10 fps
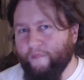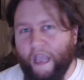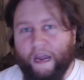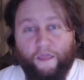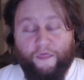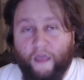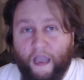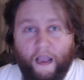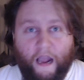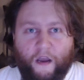And
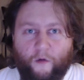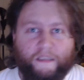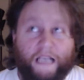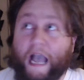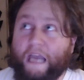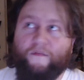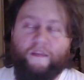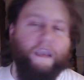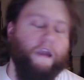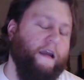I know he's kind of in
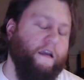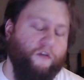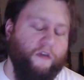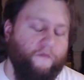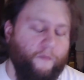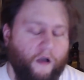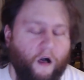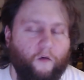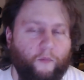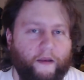the area. I should give him a
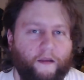call, but